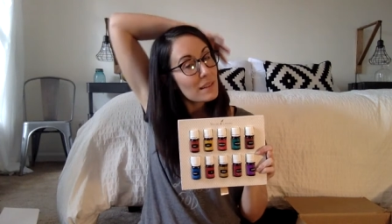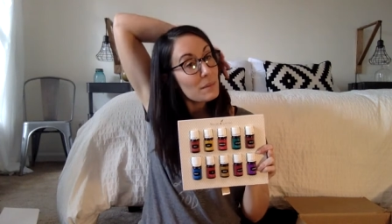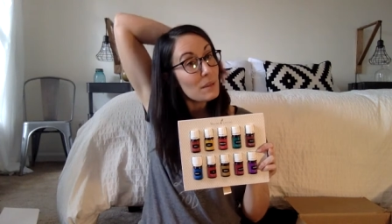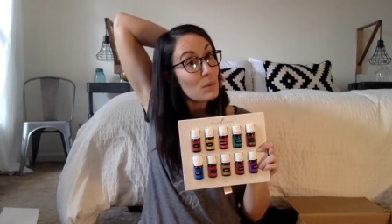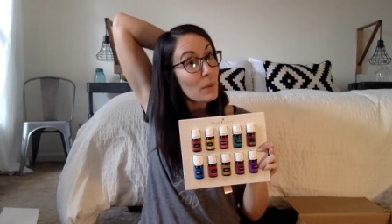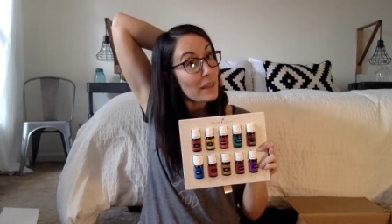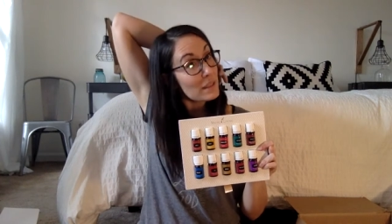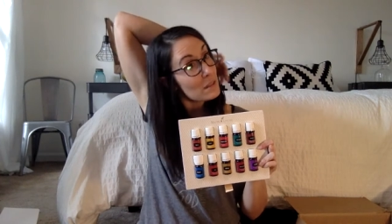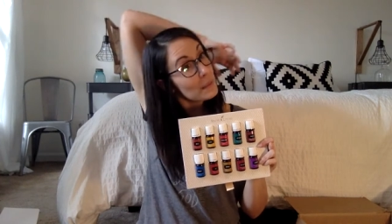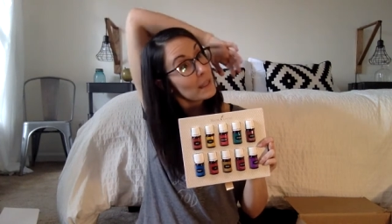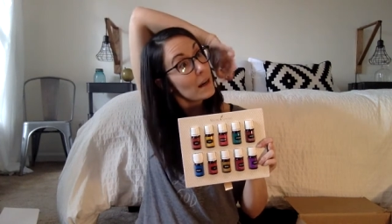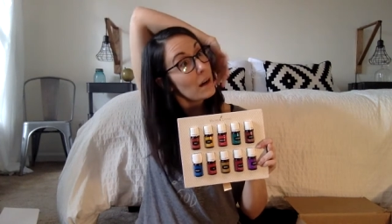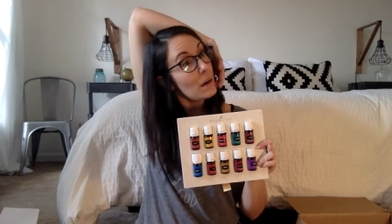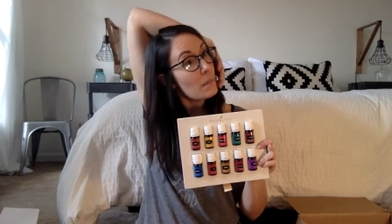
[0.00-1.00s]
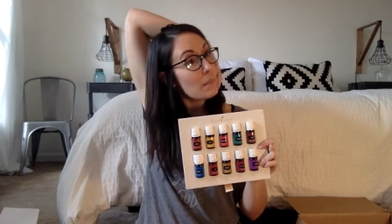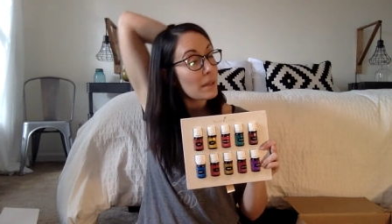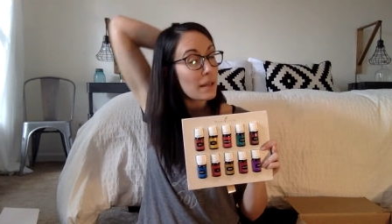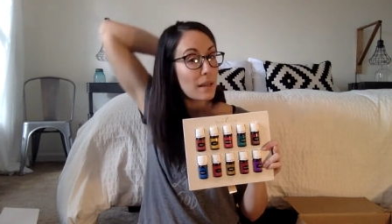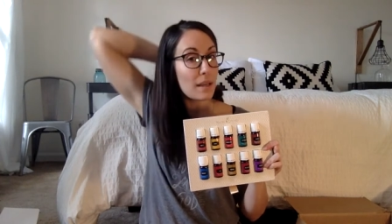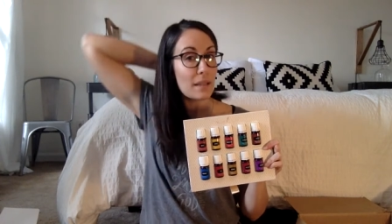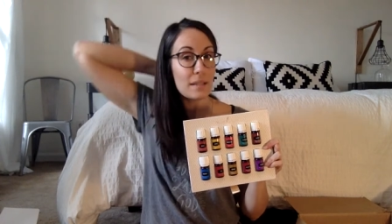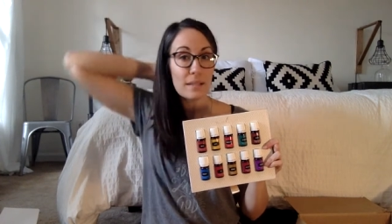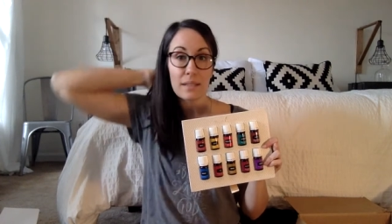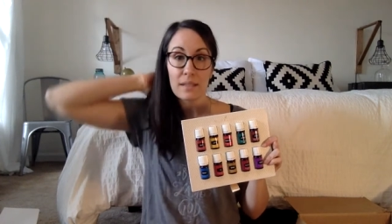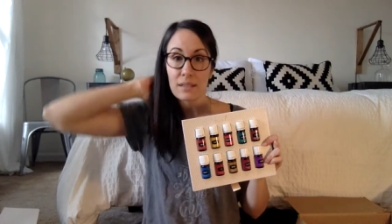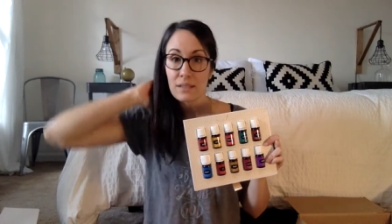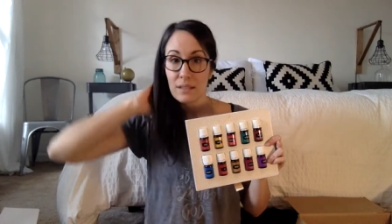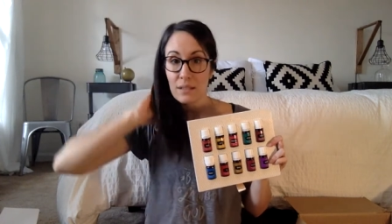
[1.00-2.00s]
Lemon wakes me up because
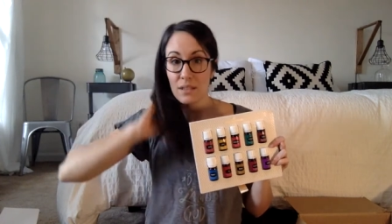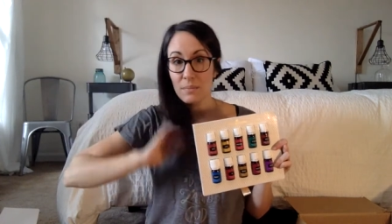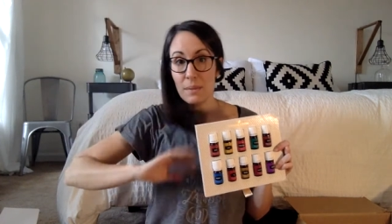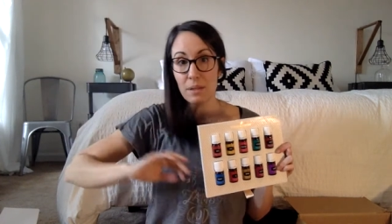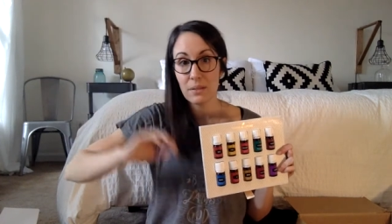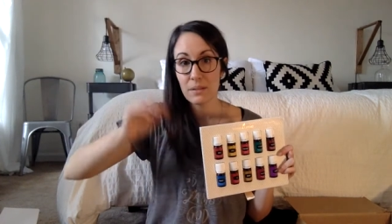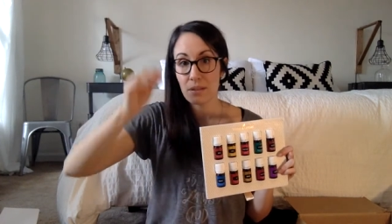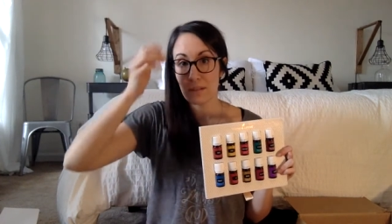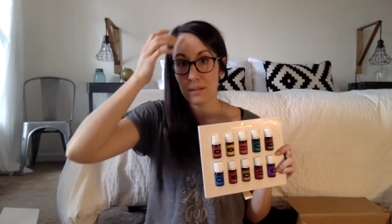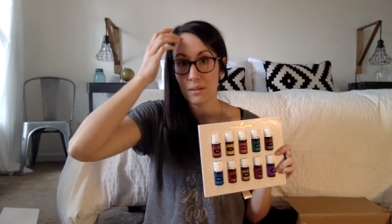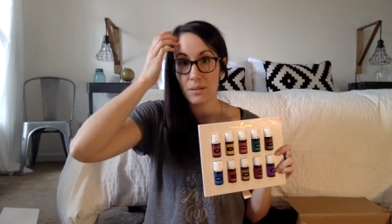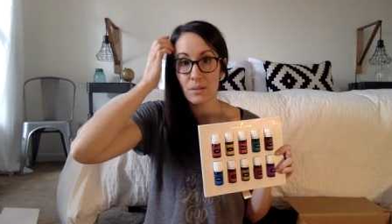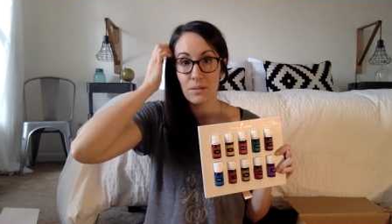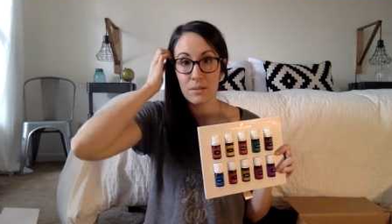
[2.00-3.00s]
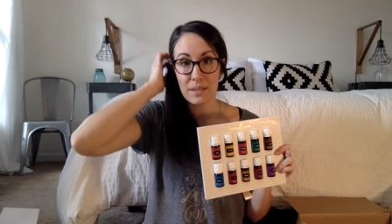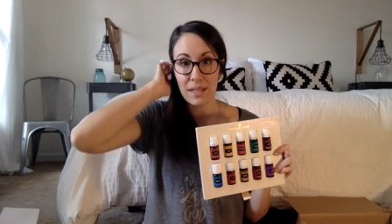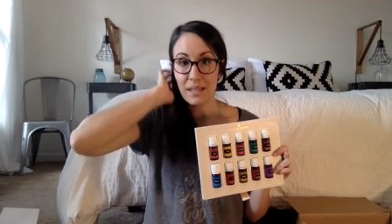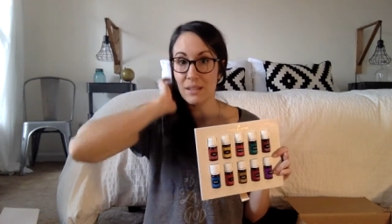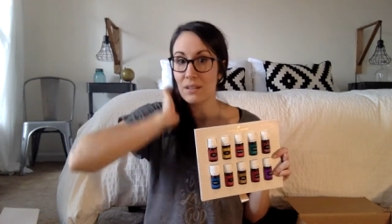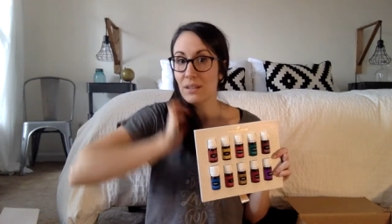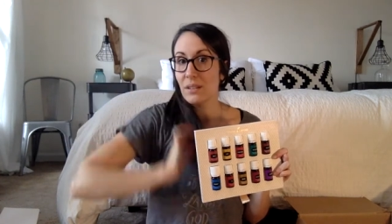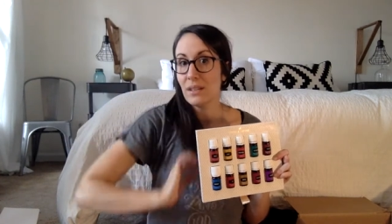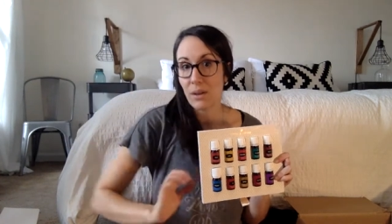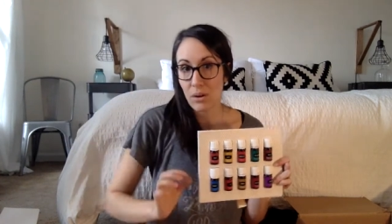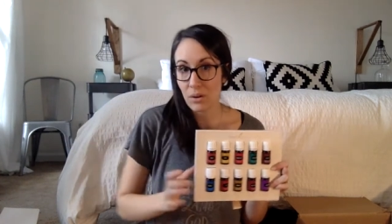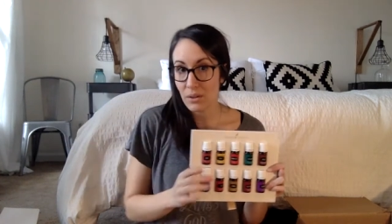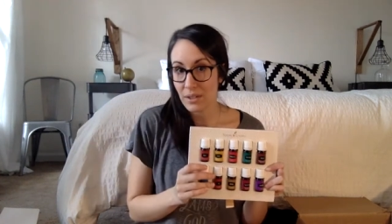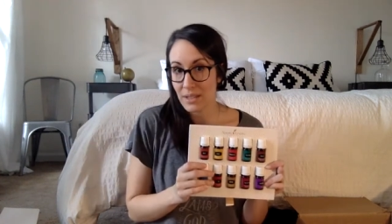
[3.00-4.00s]
it just smells so dang good
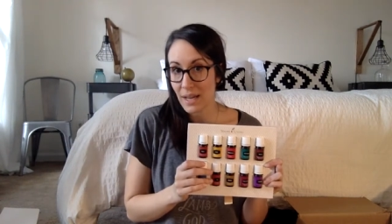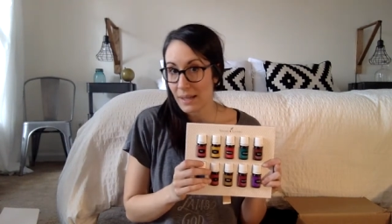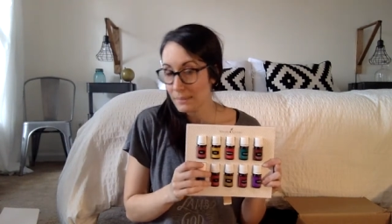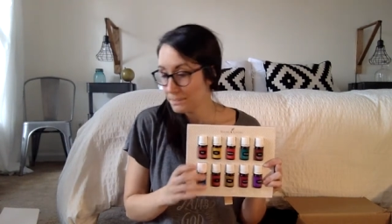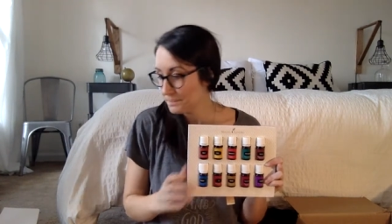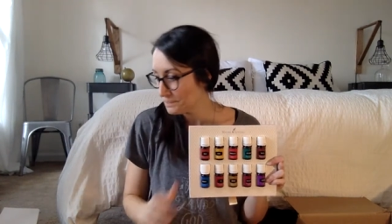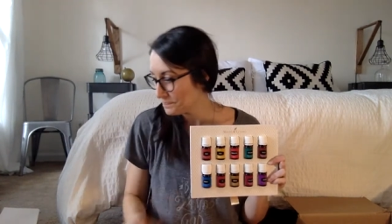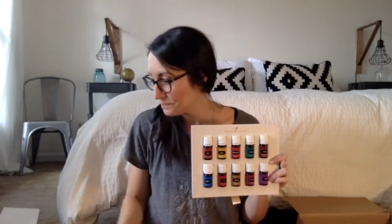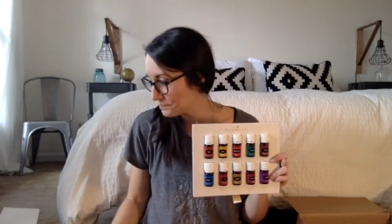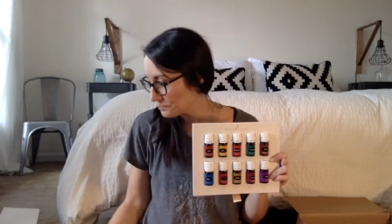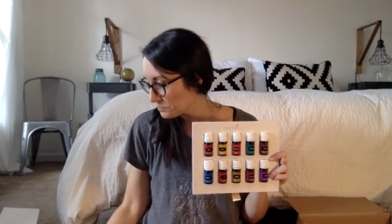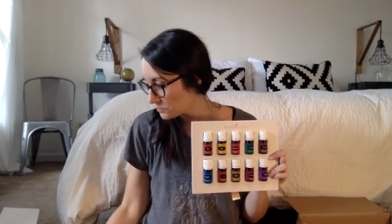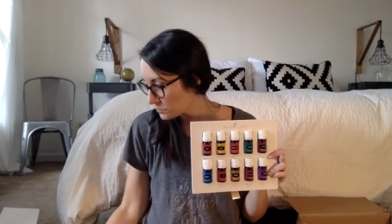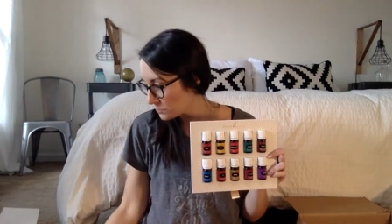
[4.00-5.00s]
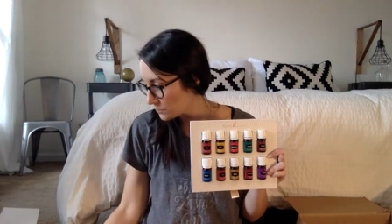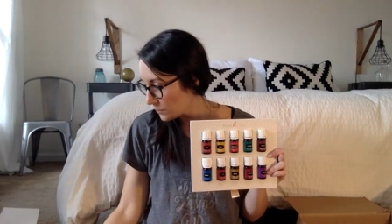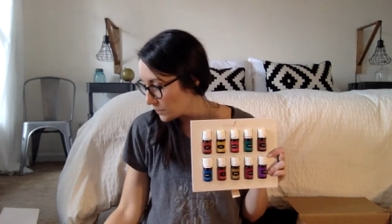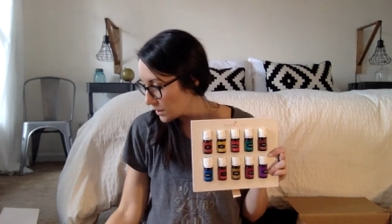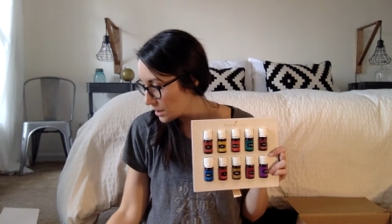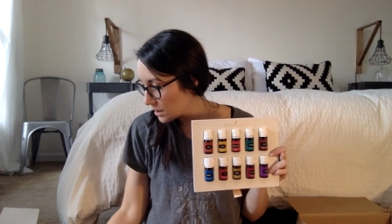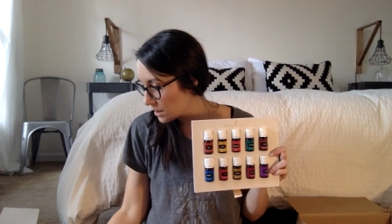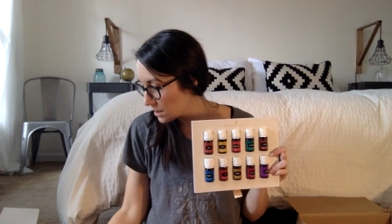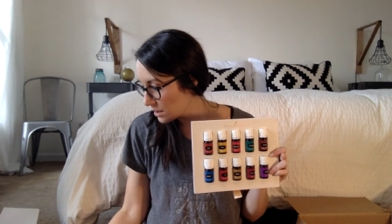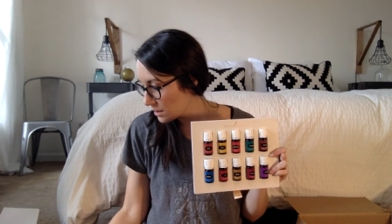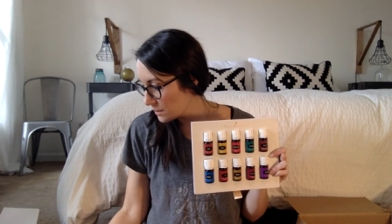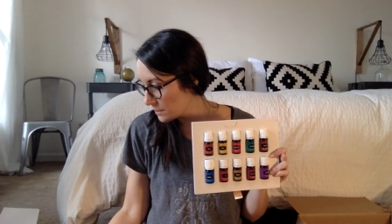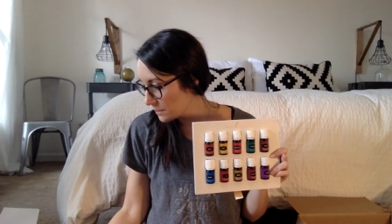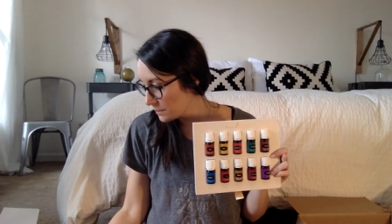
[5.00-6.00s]
all the time.
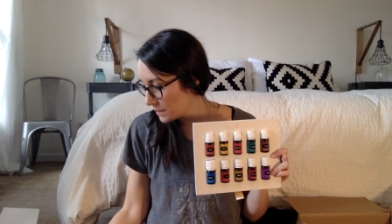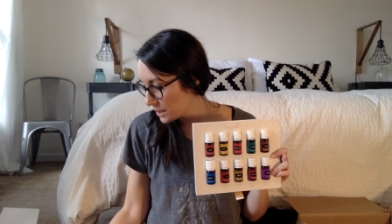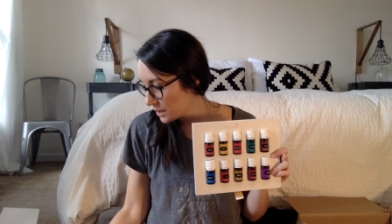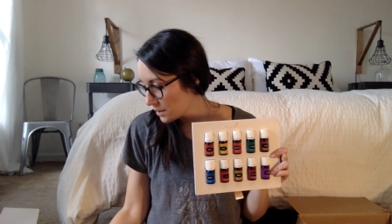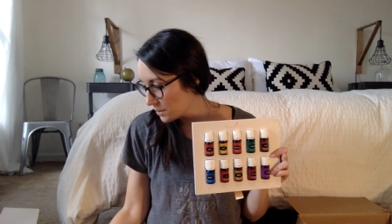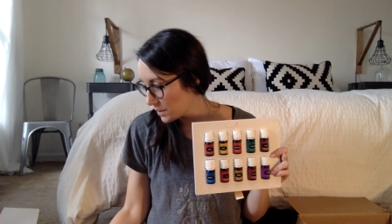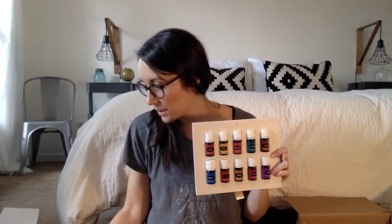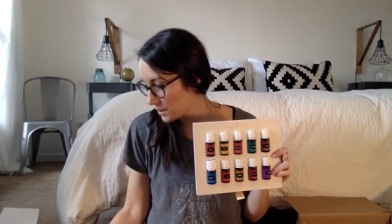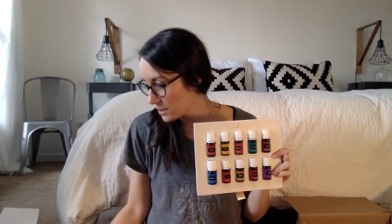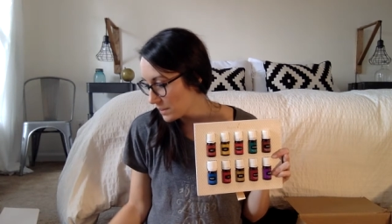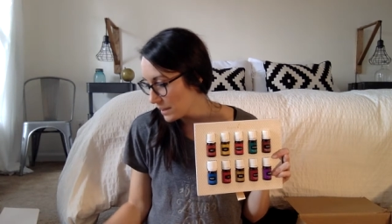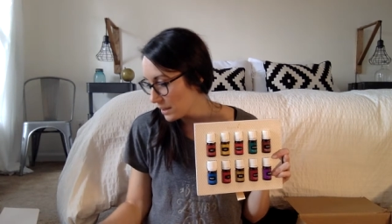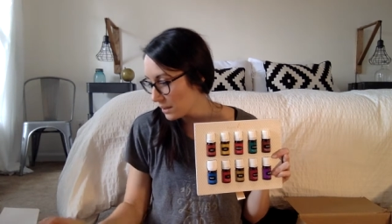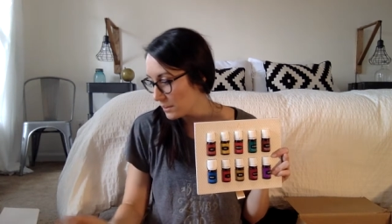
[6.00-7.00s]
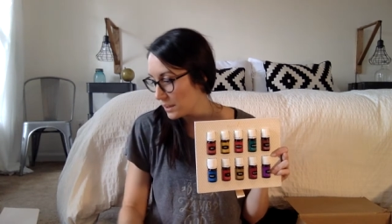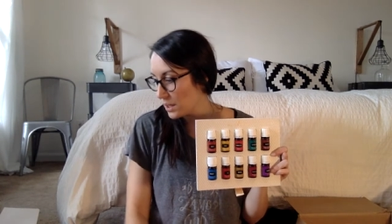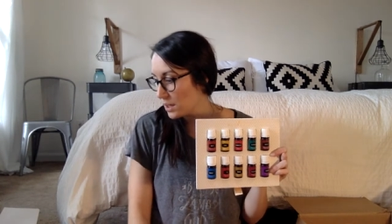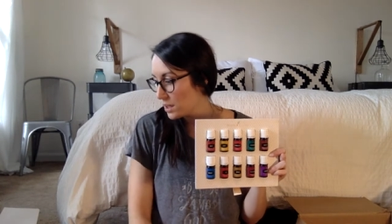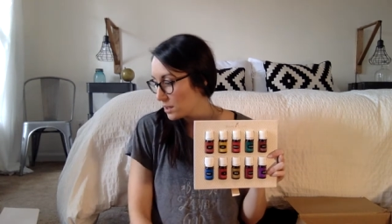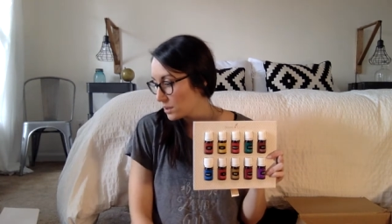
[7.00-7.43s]
Um, what else about lemon?